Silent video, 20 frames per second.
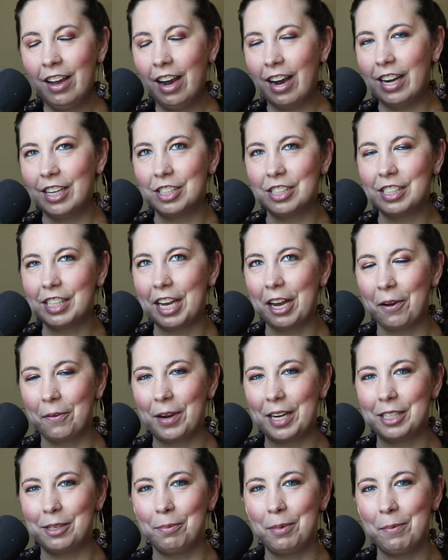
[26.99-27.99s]
I just can't
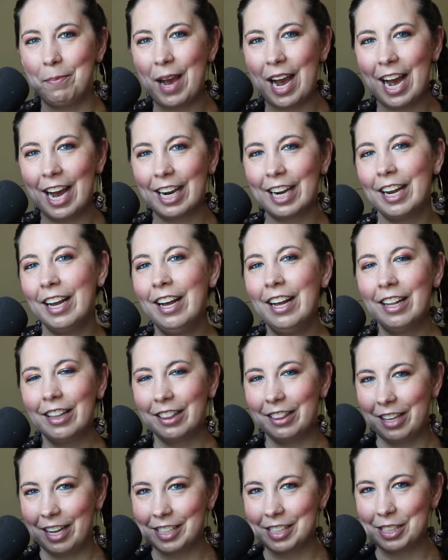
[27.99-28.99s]
wait to be back.
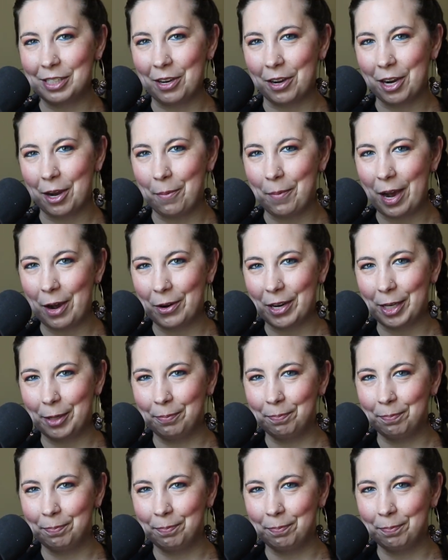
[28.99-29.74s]
Let's talk about it.